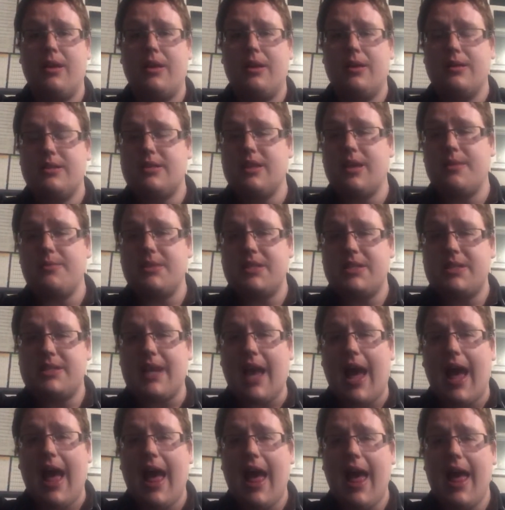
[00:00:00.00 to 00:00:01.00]
some
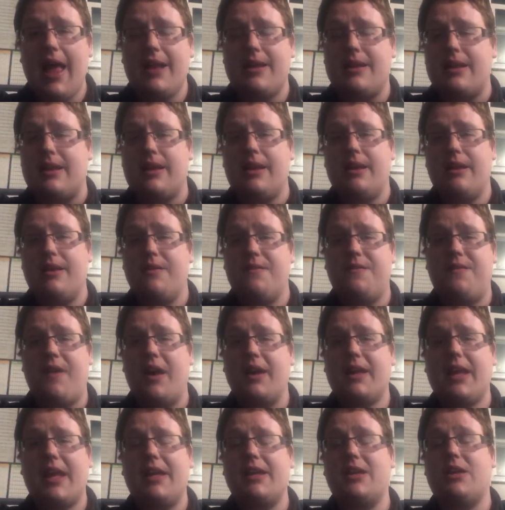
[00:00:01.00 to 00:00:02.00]
sad
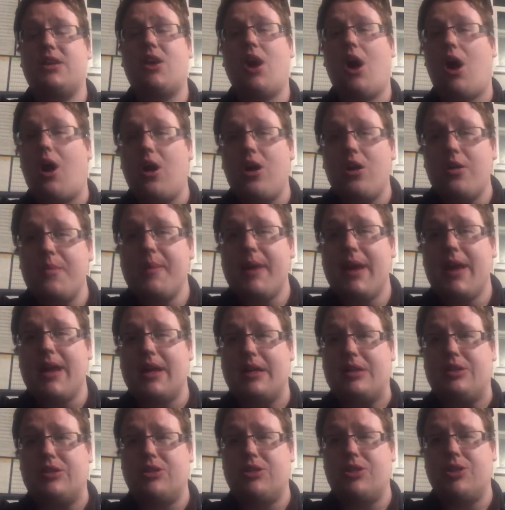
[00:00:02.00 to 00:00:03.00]
fucking
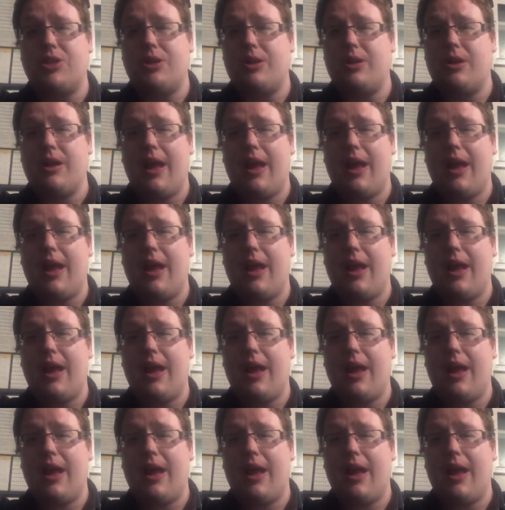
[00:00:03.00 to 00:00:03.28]
garbage.